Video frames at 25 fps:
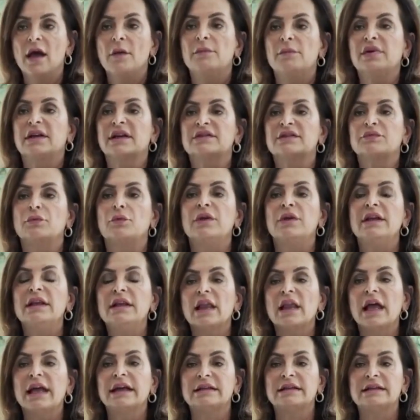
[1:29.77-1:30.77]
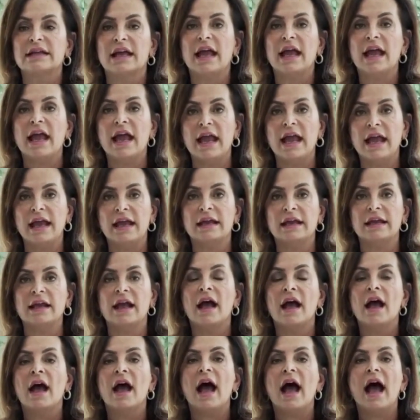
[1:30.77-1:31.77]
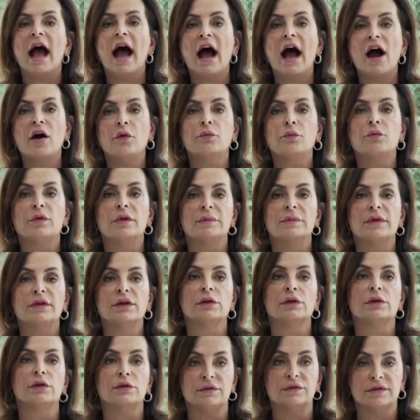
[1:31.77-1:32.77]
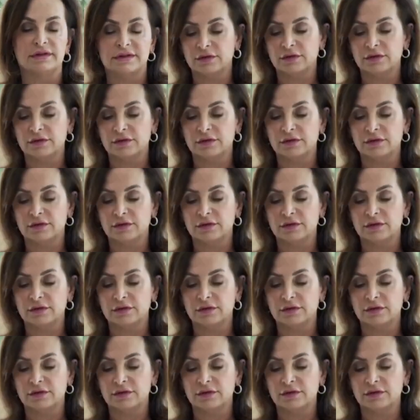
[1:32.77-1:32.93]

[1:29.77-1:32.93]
because we like to hang our ribbon loose.